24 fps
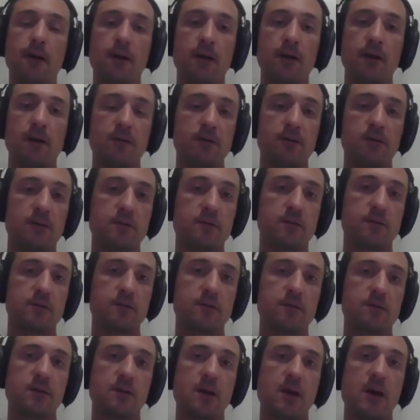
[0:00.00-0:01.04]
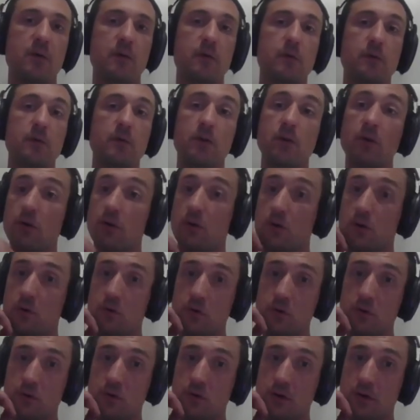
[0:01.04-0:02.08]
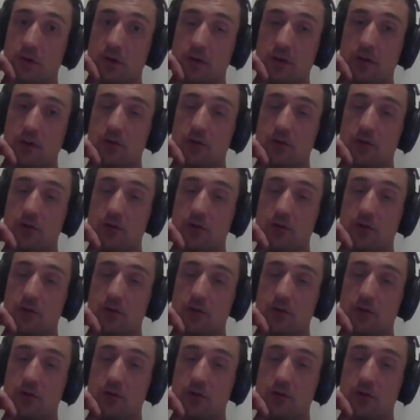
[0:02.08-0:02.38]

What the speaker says: And I will go